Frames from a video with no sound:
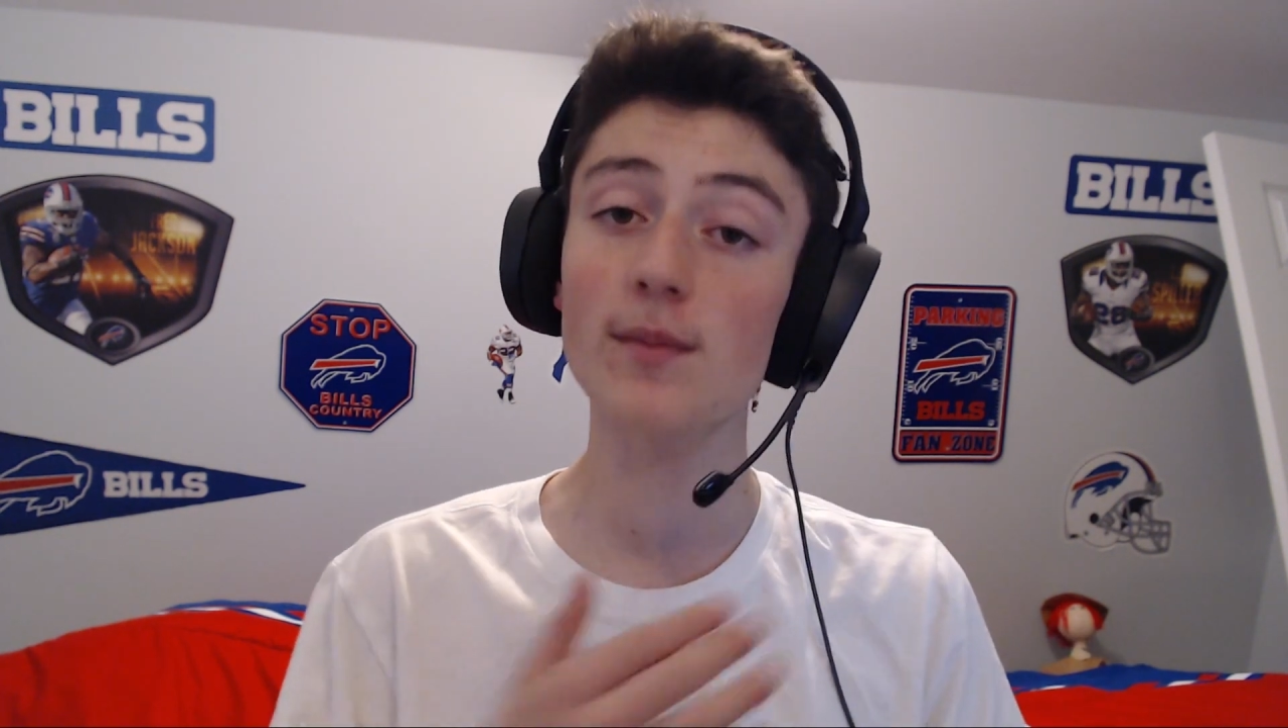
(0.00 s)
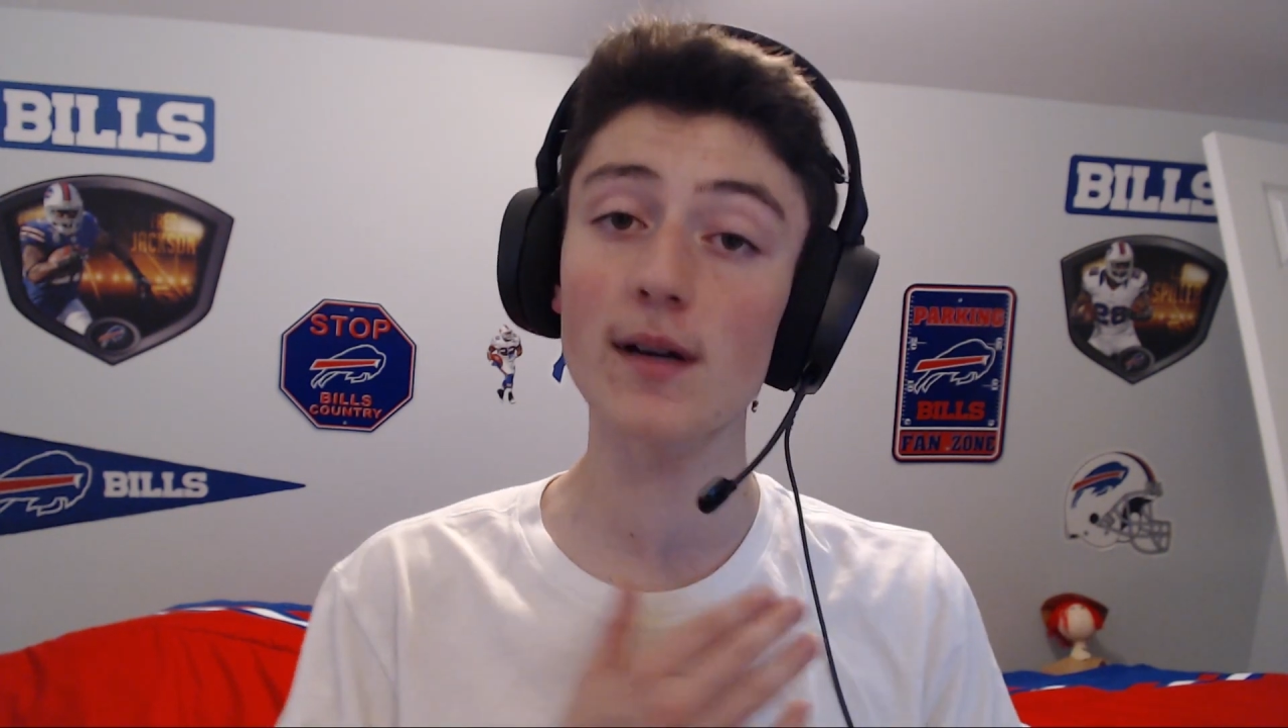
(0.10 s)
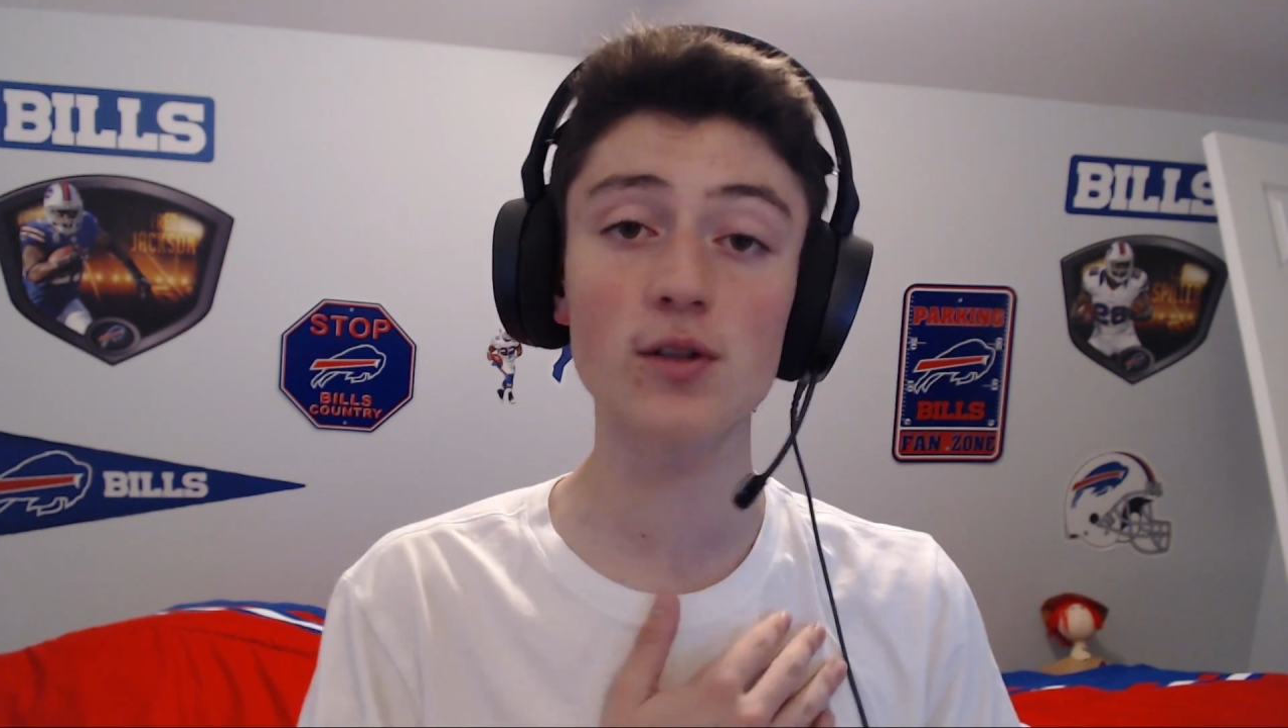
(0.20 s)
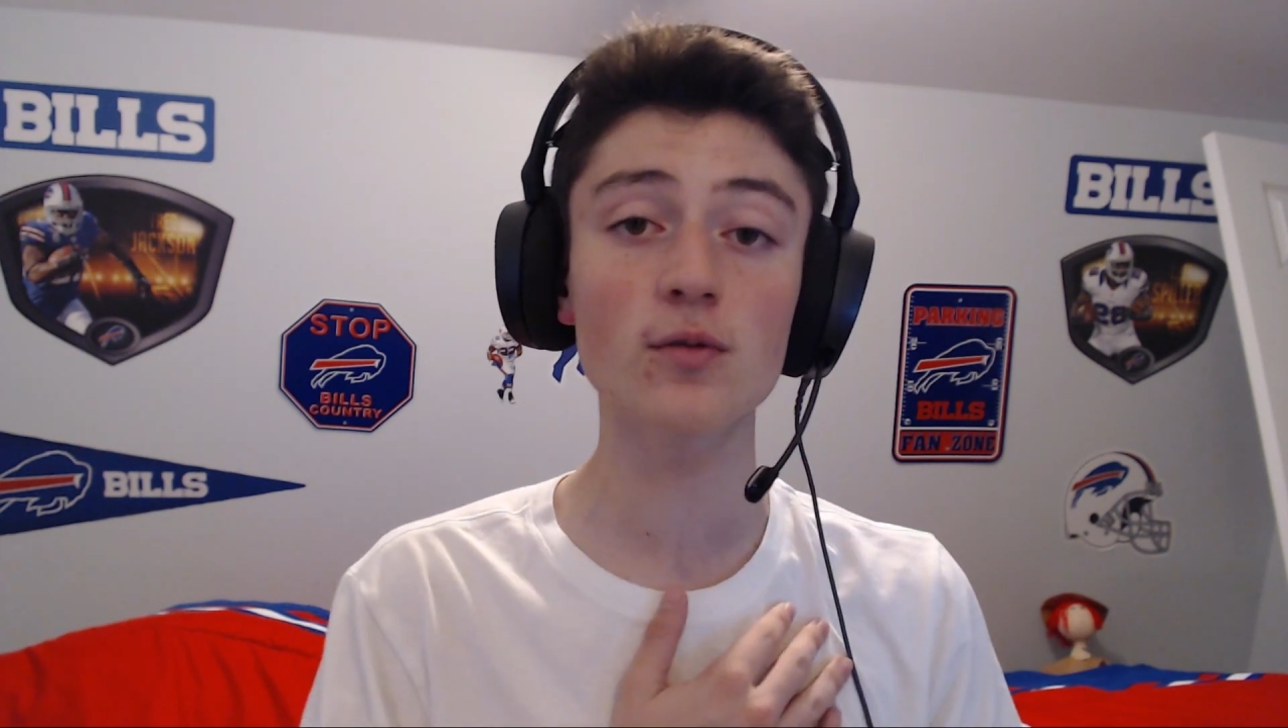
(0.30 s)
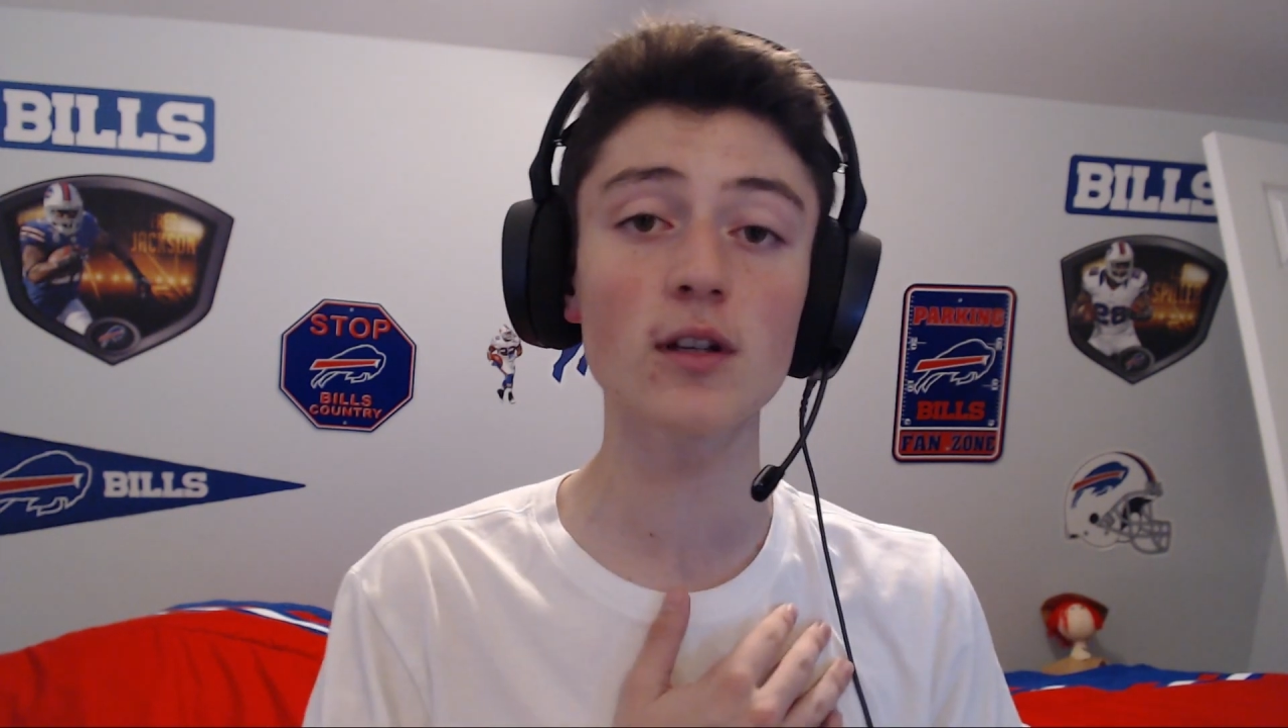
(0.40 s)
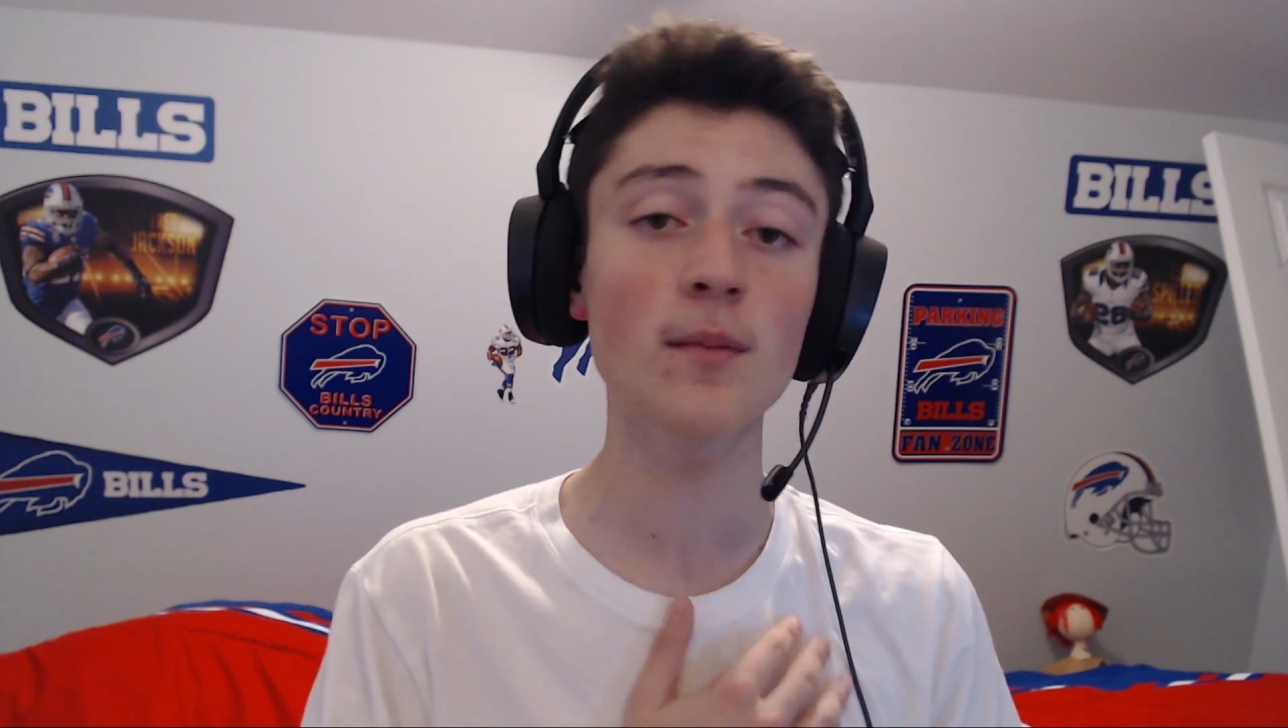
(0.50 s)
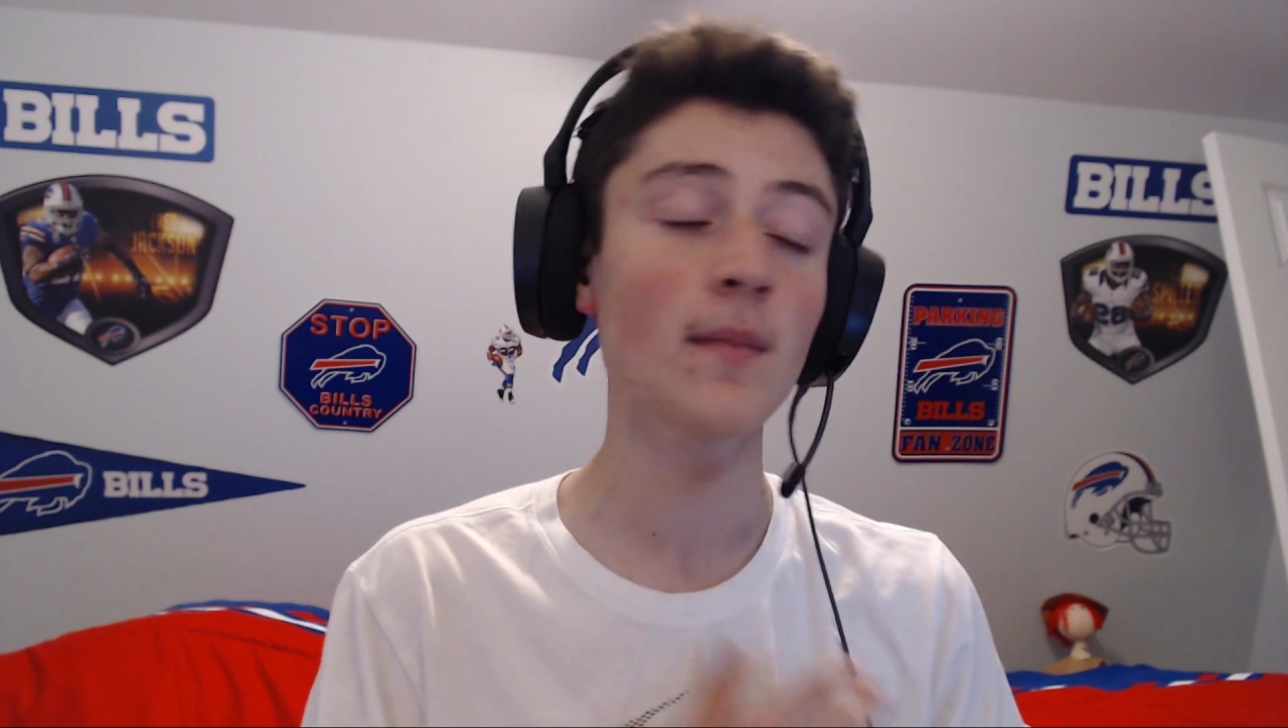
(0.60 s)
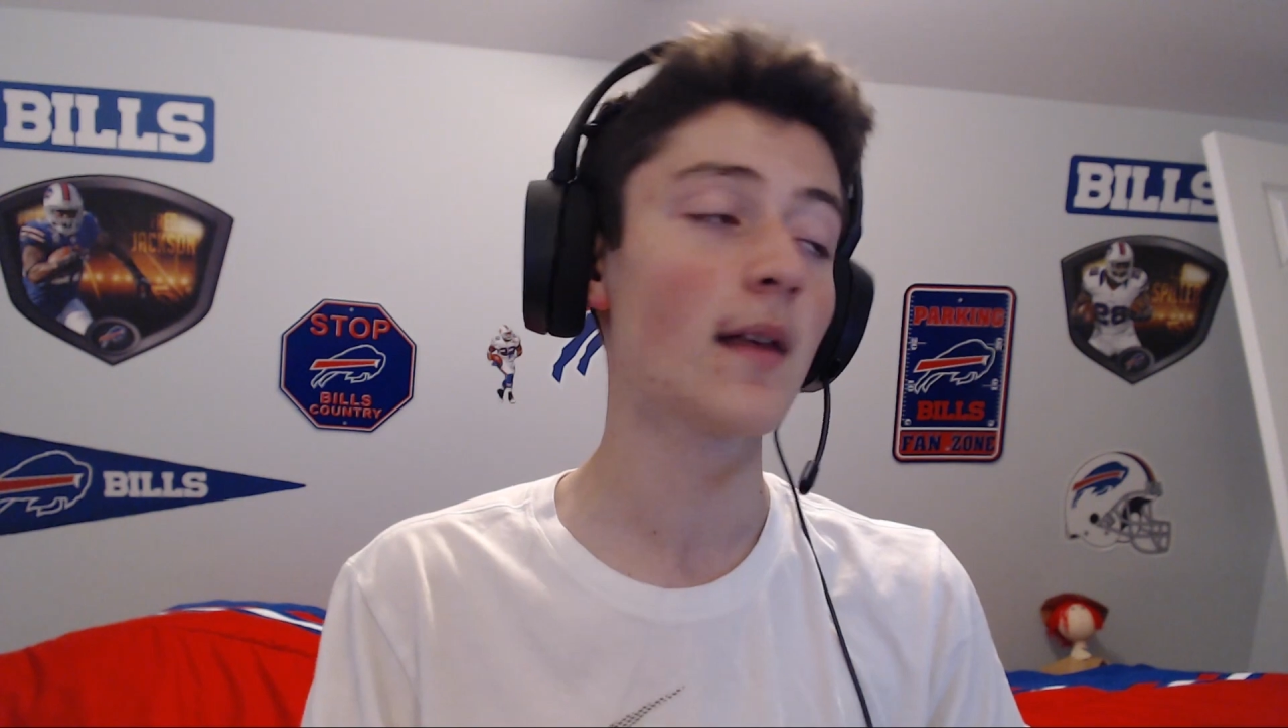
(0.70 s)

my stream.